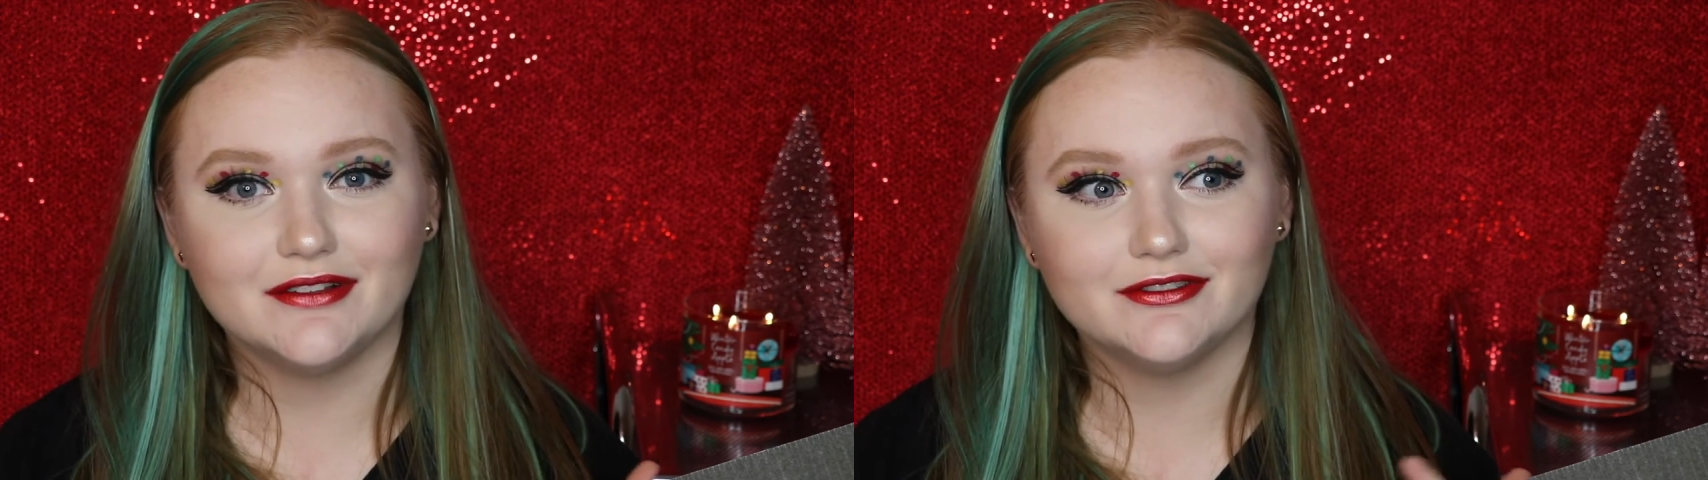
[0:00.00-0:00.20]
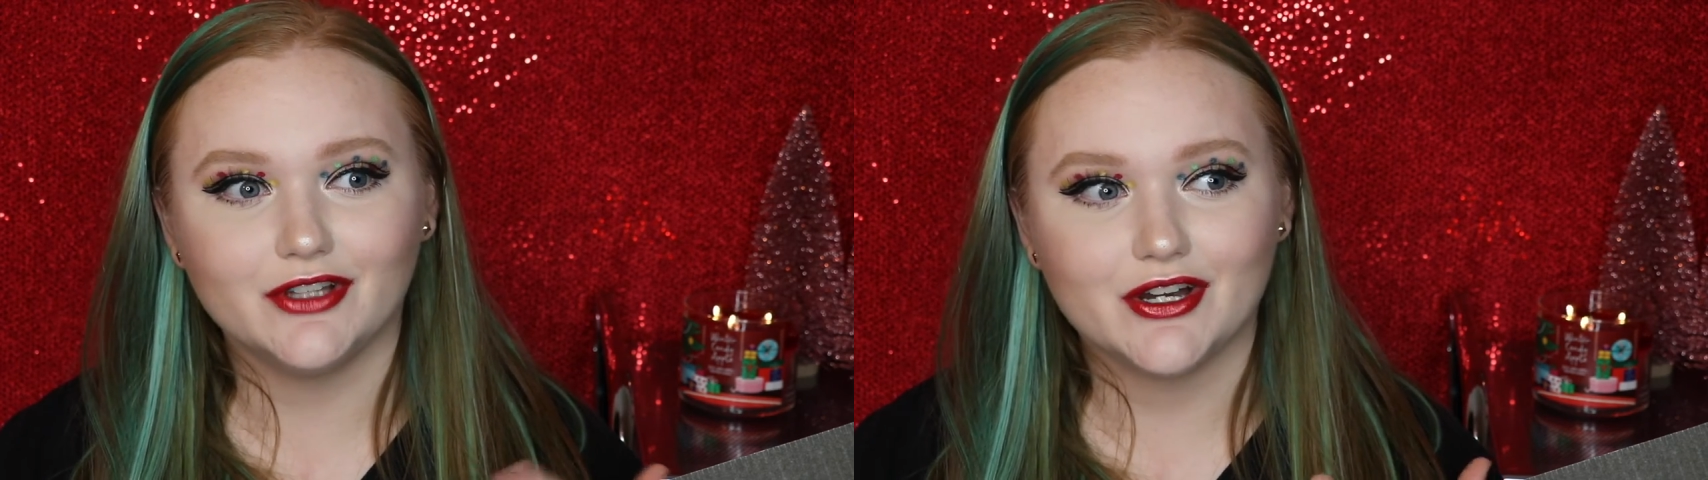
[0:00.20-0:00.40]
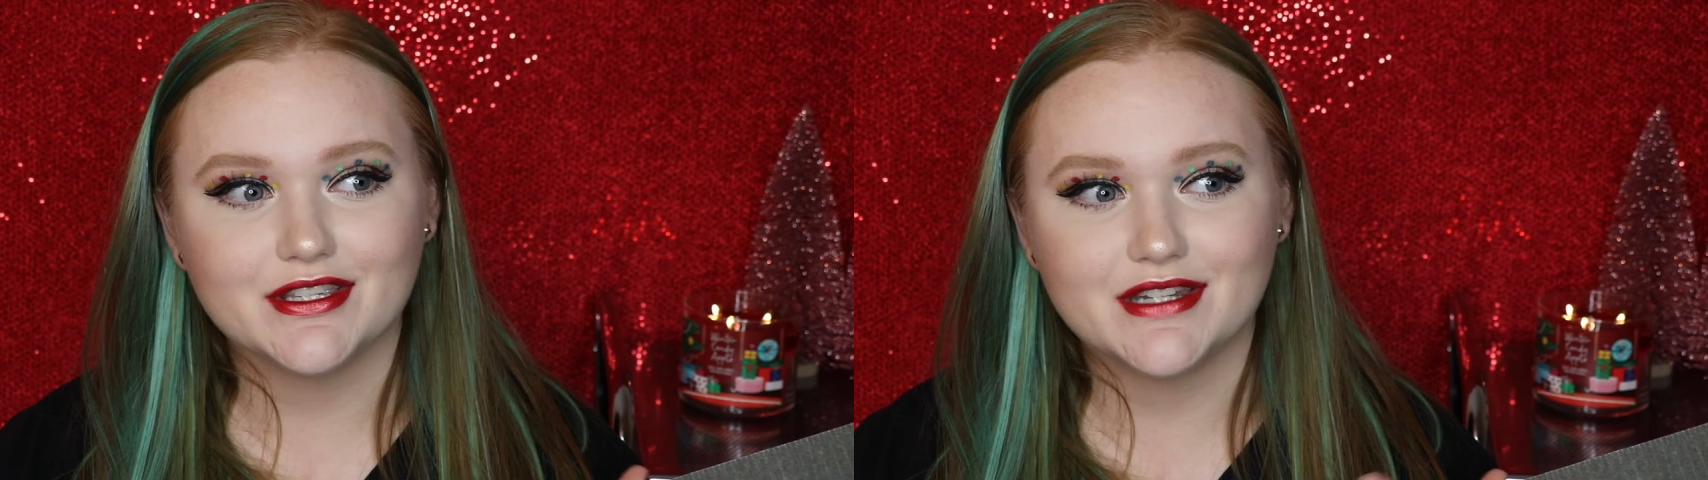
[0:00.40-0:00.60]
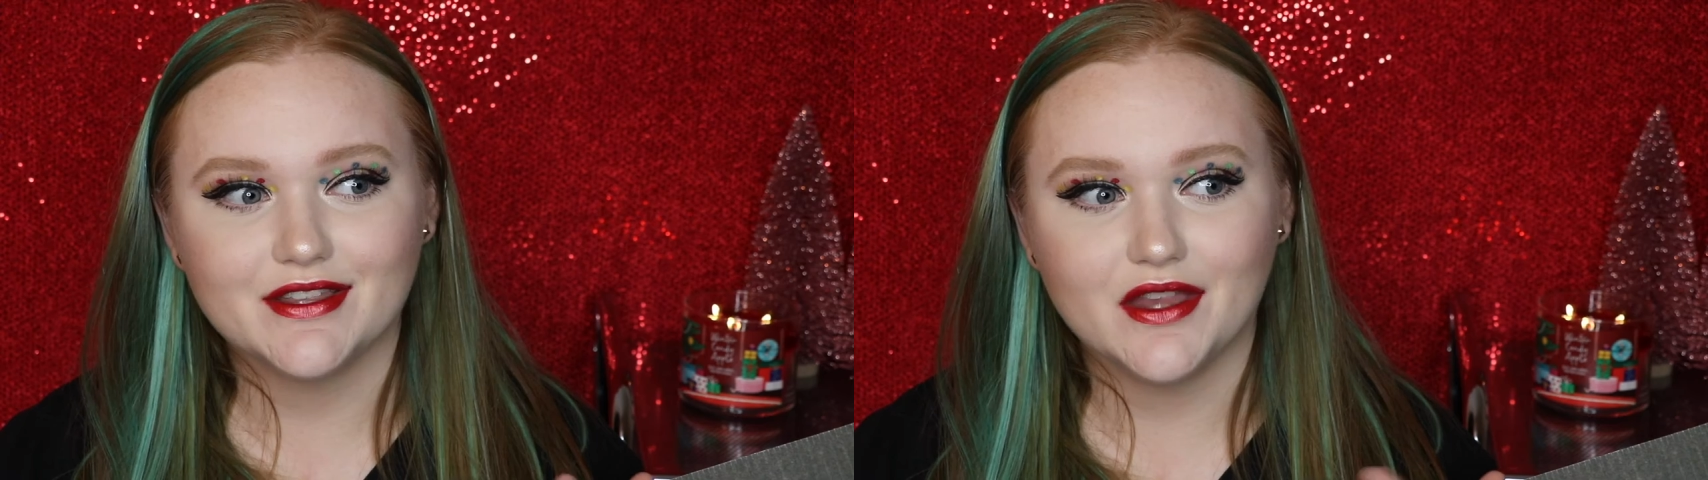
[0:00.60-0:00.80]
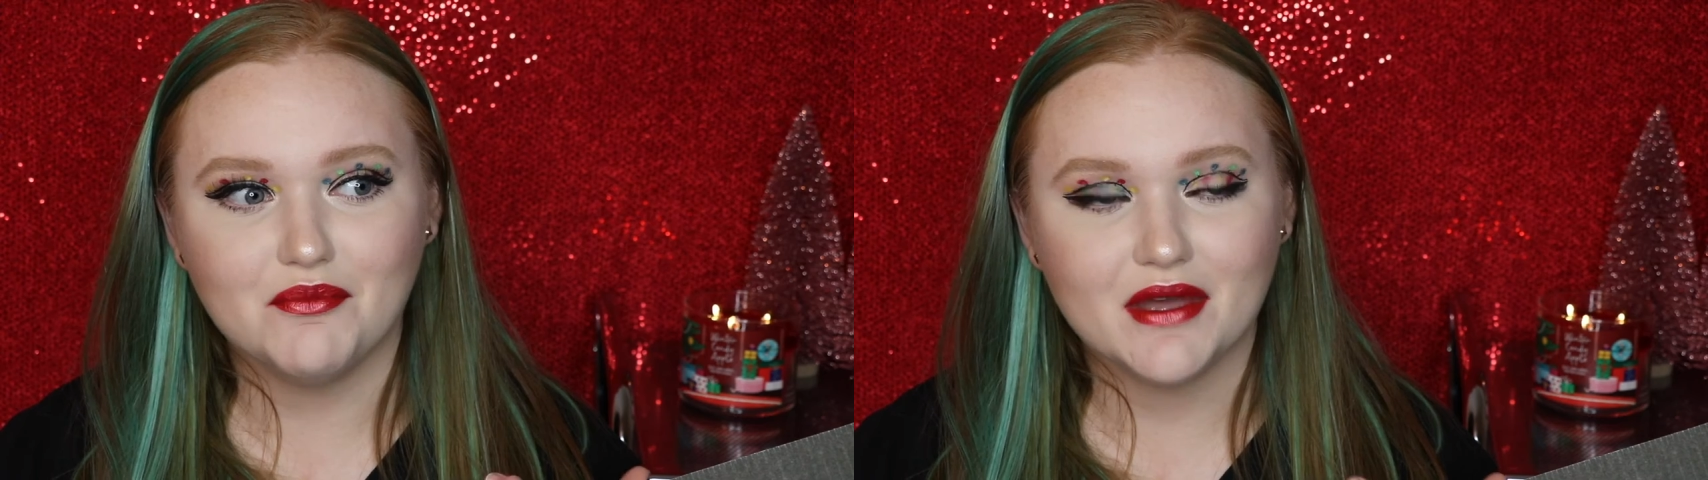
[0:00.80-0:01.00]
lost
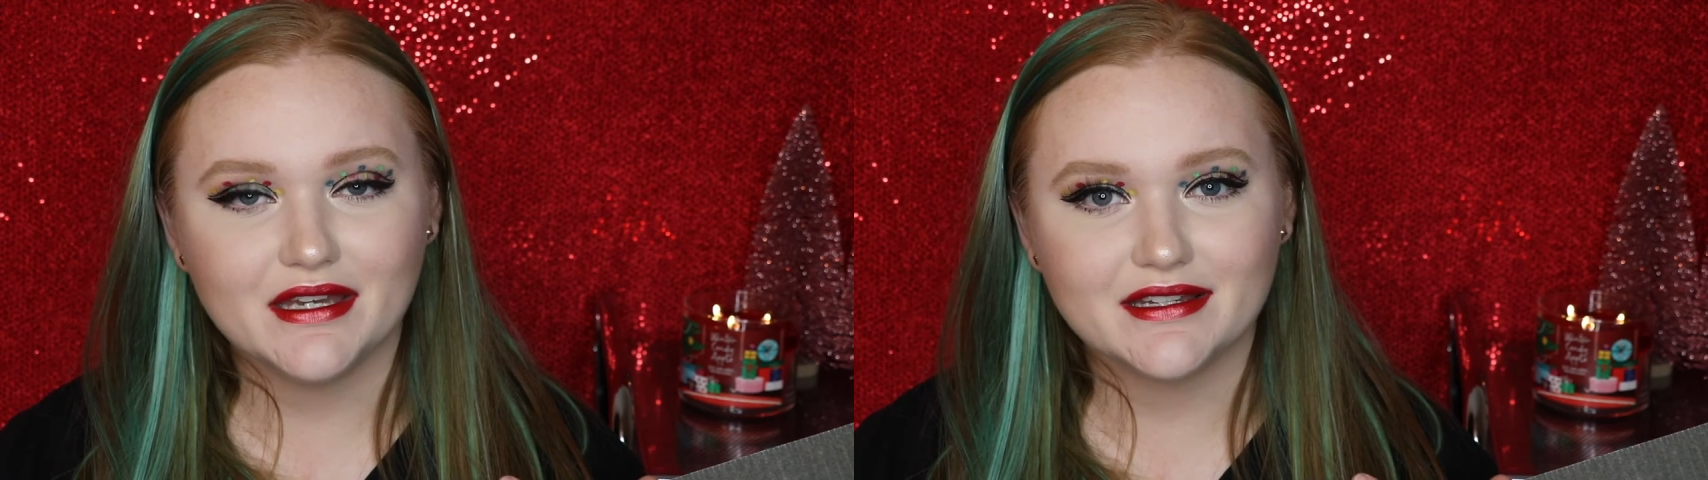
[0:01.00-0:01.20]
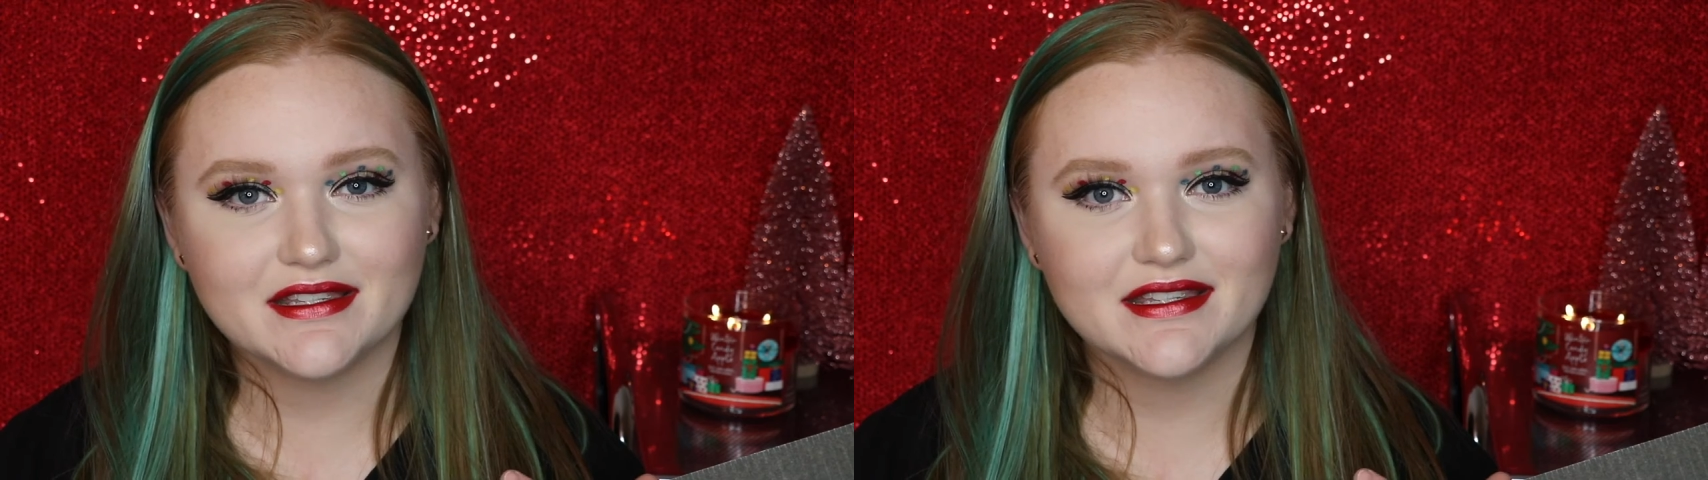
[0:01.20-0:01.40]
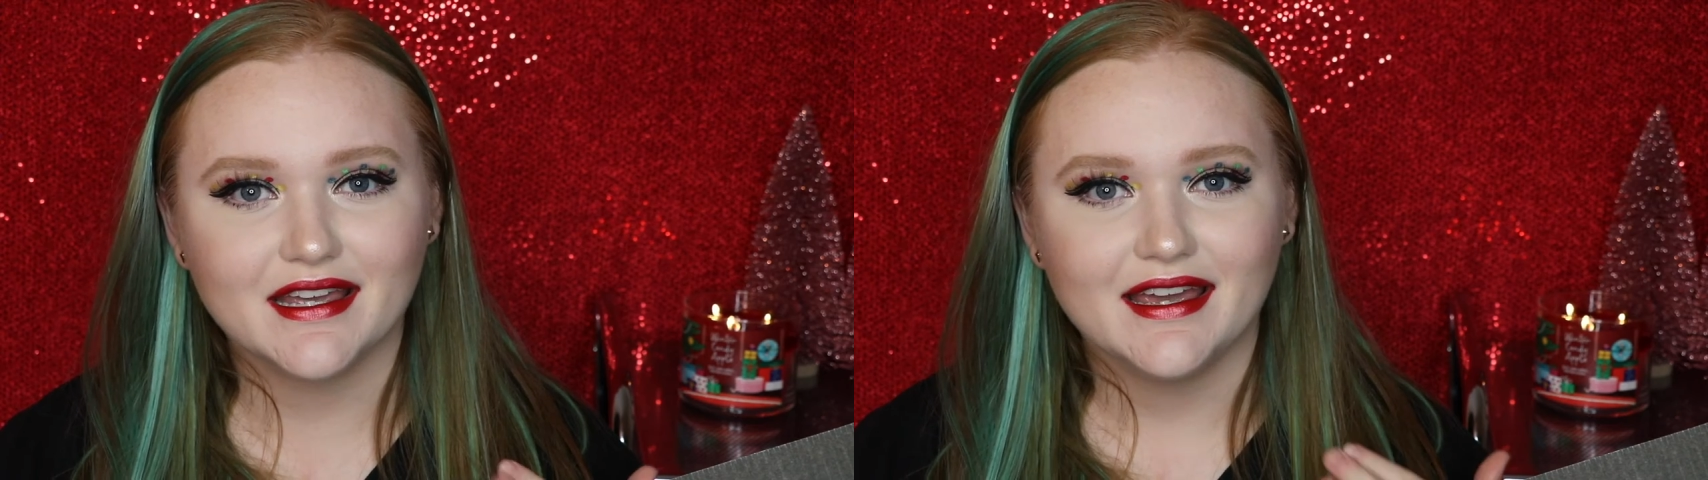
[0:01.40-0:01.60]
in the mix.